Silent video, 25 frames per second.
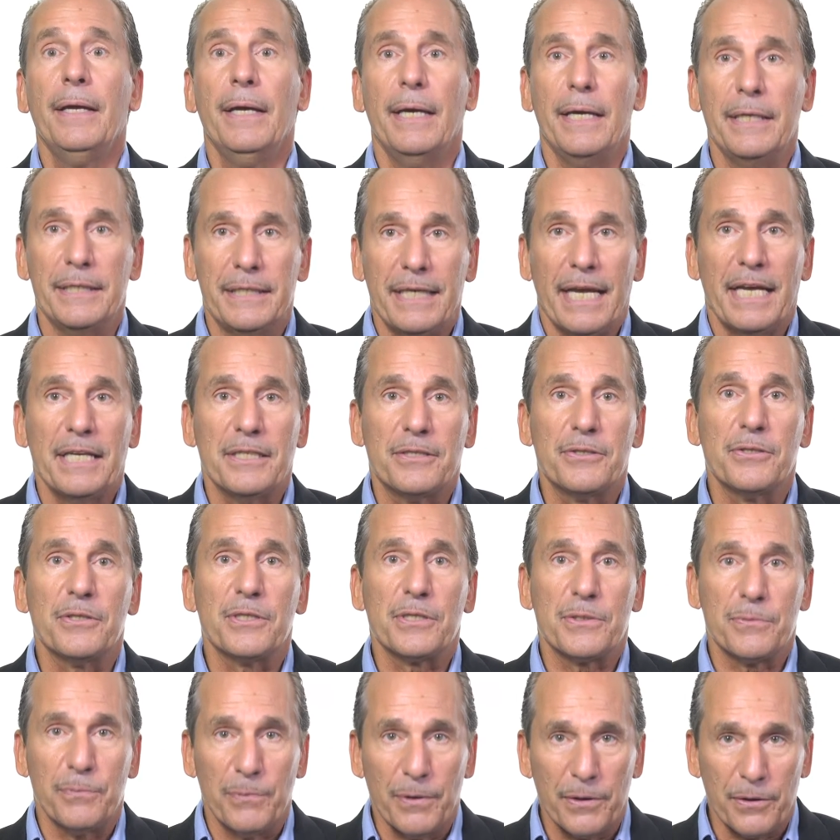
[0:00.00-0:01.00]
In
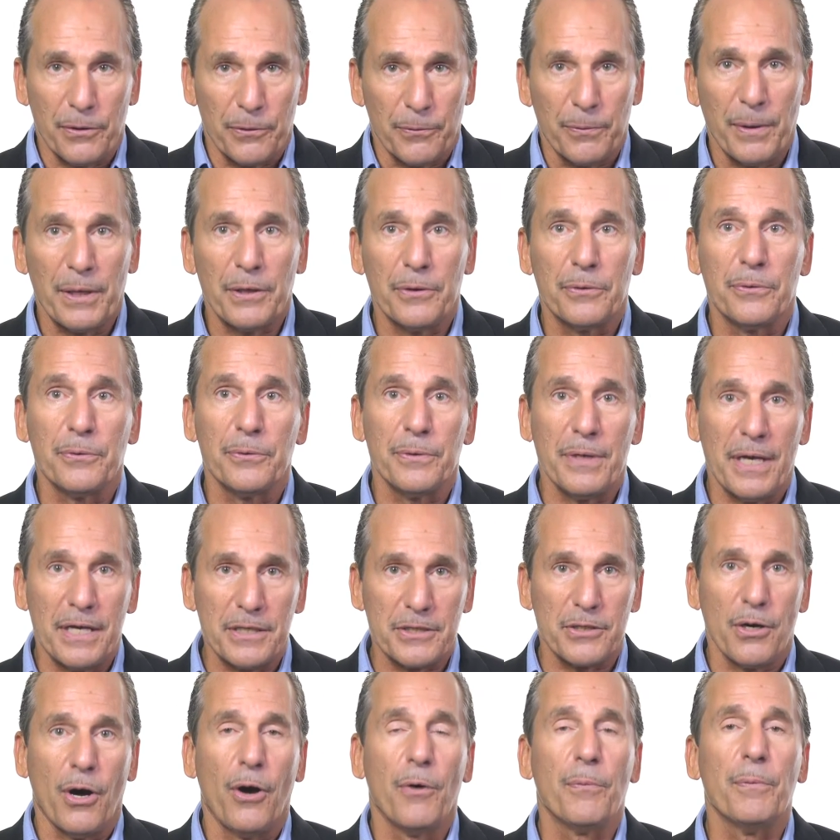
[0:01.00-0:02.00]
cases where the creditor
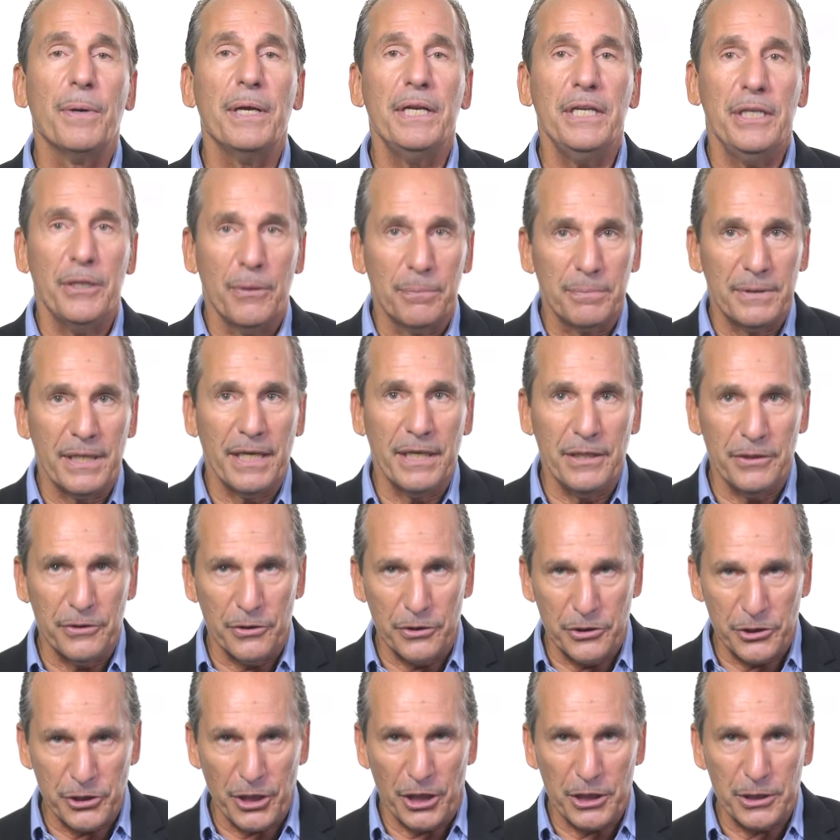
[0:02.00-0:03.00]
has already obtained a
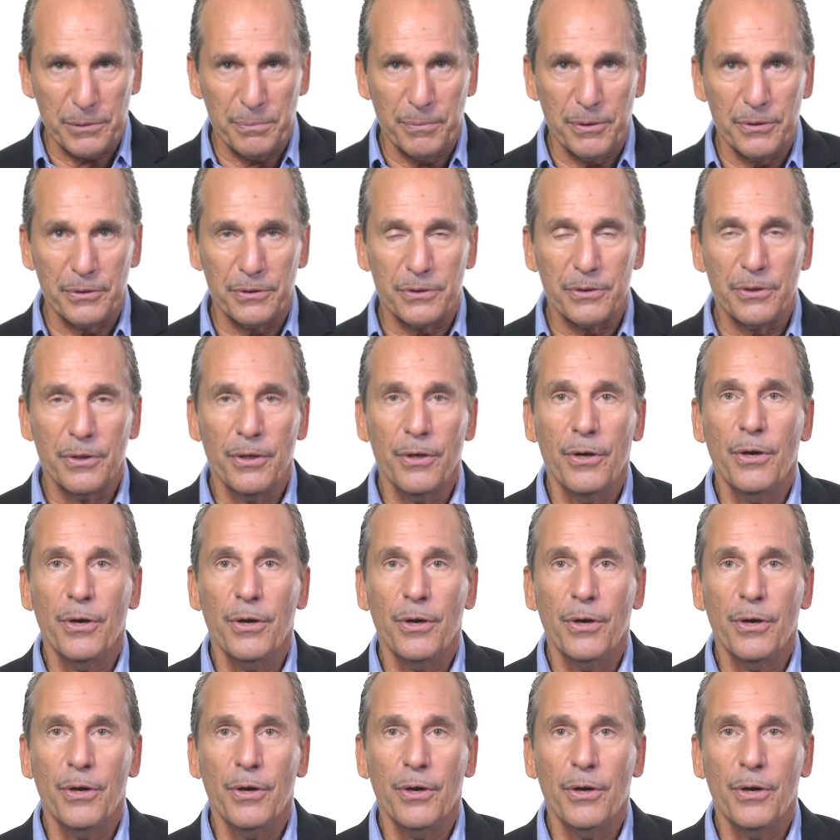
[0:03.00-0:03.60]
judgment,